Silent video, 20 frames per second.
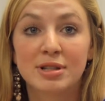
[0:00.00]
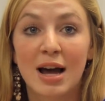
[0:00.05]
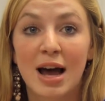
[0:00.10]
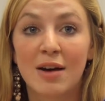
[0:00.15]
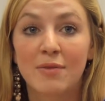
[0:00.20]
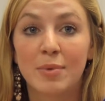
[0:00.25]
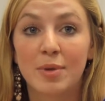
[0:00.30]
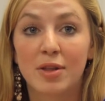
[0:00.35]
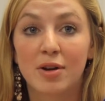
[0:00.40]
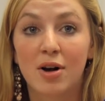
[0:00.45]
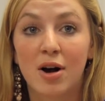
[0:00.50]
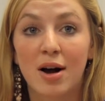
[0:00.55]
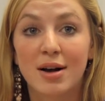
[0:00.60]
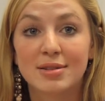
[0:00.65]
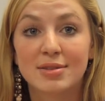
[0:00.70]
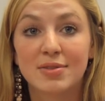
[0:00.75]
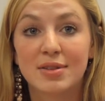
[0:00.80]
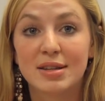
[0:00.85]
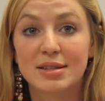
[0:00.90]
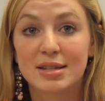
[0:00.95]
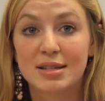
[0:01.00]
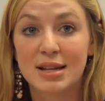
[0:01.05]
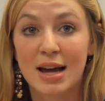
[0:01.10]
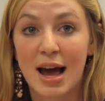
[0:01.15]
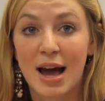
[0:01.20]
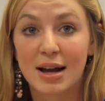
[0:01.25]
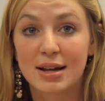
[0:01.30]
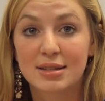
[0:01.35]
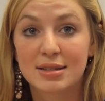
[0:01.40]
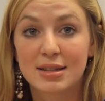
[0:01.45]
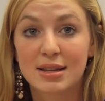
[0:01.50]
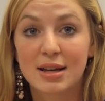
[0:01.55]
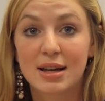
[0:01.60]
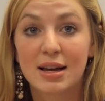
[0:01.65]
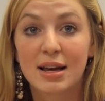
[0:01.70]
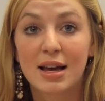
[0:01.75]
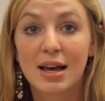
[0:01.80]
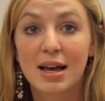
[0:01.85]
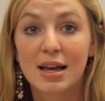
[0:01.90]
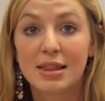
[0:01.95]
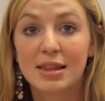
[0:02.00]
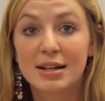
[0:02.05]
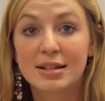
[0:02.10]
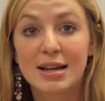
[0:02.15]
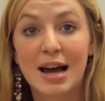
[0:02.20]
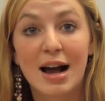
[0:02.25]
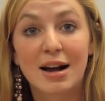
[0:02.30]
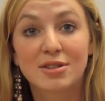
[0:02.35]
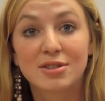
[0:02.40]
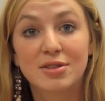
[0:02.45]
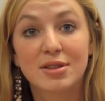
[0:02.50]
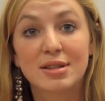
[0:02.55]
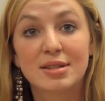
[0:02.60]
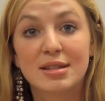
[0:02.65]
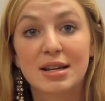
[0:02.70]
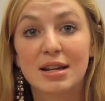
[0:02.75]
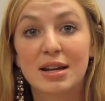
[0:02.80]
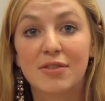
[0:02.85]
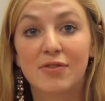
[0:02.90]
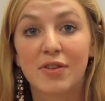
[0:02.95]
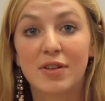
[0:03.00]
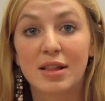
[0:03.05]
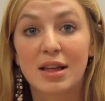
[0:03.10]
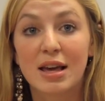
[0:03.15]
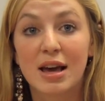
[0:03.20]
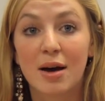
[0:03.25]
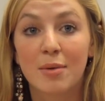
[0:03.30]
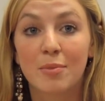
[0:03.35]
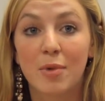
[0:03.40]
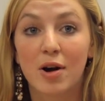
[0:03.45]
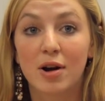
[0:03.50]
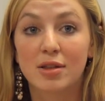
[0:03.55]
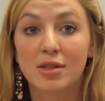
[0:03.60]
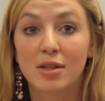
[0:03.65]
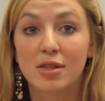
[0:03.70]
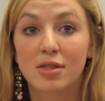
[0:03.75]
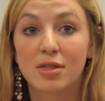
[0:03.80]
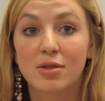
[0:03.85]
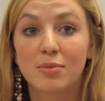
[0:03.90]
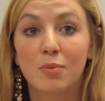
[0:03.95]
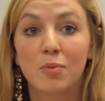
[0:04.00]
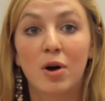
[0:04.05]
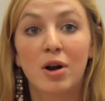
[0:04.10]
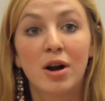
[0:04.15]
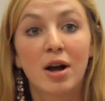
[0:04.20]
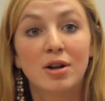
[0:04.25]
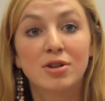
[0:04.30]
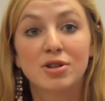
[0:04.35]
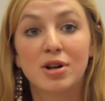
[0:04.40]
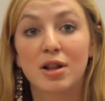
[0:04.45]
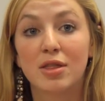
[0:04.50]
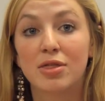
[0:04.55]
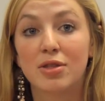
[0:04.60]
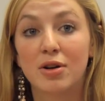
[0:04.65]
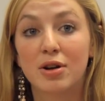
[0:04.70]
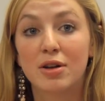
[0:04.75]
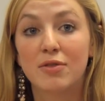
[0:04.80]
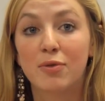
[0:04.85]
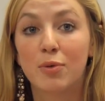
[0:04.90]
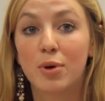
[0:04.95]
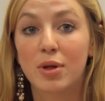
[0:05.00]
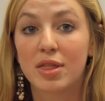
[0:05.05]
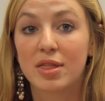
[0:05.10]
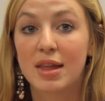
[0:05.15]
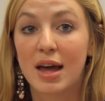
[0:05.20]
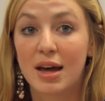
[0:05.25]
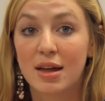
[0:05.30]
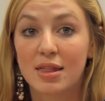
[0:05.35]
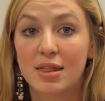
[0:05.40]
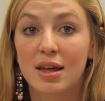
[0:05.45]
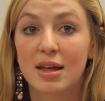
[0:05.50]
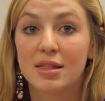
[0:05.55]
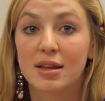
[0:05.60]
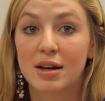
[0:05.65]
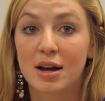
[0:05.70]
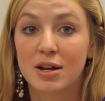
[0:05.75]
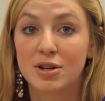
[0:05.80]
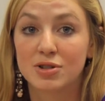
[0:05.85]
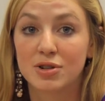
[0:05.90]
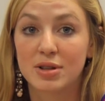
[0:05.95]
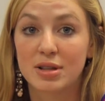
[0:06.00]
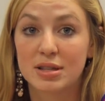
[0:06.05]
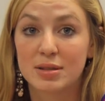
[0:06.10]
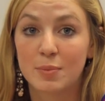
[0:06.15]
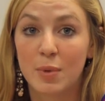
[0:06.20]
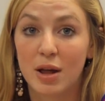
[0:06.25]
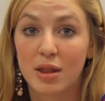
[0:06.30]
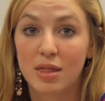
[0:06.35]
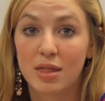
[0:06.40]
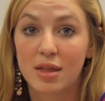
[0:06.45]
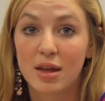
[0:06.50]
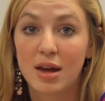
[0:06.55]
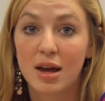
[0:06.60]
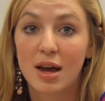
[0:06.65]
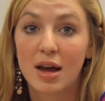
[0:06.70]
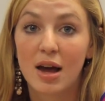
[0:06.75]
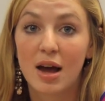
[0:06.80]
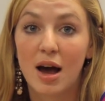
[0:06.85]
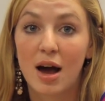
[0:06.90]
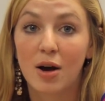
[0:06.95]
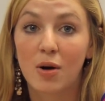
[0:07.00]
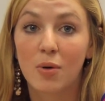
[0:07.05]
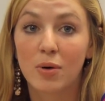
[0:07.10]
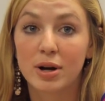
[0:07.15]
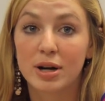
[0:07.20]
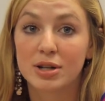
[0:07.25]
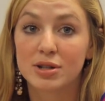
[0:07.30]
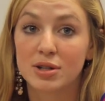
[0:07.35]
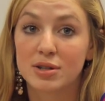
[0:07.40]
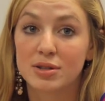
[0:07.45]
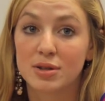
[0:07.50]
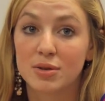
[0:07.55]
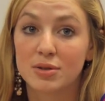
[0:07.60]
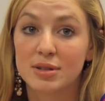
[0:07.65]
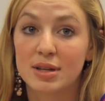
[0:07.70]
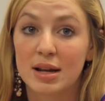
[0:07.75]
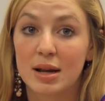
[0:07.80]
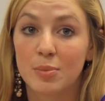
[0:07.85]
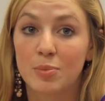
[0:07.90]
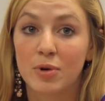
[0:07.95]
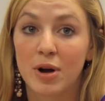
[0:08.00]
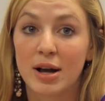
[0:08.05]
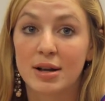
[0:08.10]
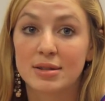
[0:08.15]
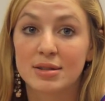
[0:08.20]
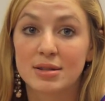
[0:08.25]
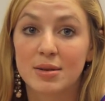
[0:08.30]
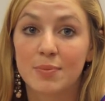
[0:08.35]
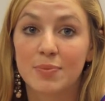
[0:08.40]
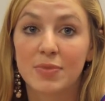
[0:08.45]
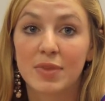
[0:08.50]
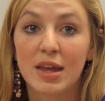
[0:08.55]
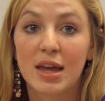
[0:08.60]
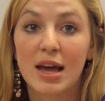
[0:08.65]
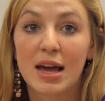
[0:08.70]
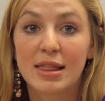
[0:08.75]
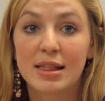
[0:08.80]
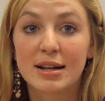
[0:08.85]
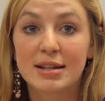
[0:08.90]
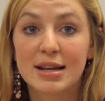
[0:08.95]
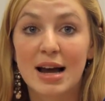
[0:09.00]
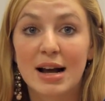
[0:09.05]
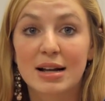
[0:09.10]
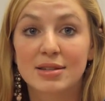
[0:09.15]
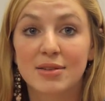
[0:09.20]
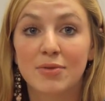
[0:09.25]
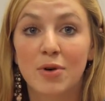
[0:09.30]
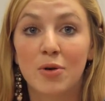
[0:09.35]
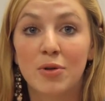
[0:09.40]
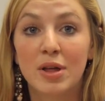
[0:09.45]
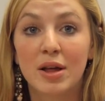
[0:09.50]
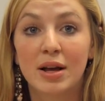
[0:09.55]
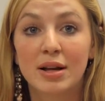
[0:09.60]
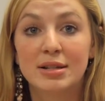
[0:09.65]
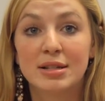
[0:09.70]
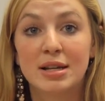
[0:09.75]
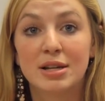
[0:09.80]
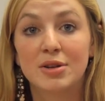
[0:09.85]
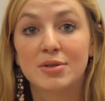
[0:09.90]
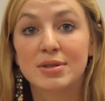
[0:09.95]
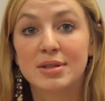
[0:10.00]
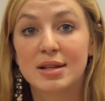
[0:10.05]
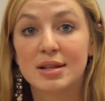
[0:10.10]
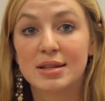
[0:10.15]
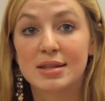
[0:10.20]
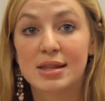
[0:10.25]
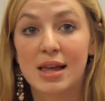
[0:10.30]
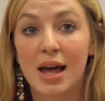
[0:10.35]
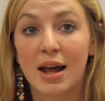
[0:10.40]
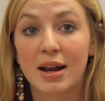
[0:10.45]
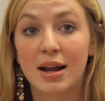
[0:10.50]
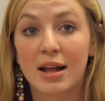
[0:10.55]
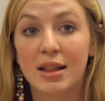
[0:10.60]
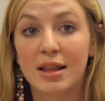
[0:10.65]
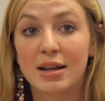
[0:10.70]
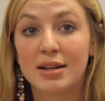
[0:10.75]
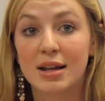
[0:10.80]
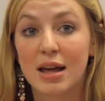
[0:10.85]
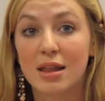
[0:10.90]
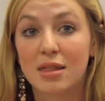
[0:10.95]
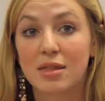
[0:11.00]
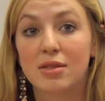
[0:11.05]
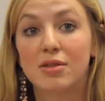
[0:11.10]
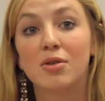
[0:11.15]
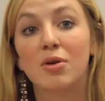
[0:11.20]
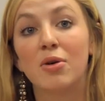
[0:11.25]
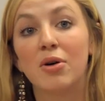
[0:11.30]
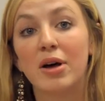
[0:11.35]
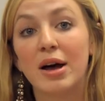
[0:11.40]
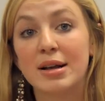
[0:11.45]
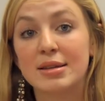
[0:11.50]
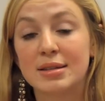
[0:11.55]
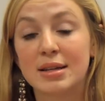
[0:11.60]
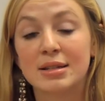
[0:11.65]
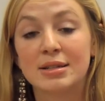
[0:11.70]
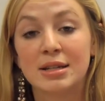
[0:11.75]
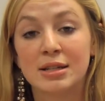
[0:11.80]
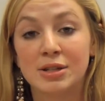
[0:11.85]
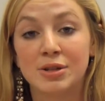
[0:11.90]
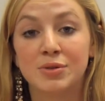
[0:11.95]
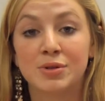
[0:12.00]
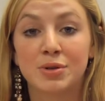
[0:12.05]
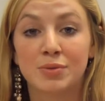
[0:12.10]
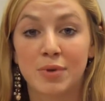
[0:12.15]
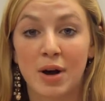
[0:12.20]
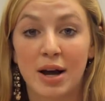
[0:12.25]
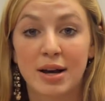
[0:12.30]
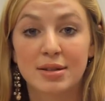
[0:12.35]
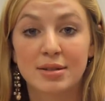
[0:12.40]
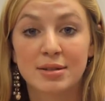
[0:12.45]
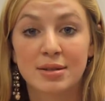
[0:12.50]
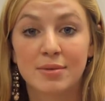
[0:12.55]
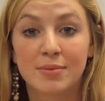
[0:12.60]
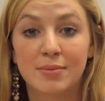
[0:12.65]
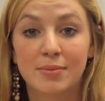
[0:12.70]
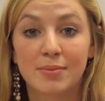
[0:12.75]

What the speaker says: to have been the cause of these attacks. The attacks on the city of Fallujah marked the 134th death in the country this month, according to Associated Press. The attacks have only continued since then, and the death toll has continued to rise.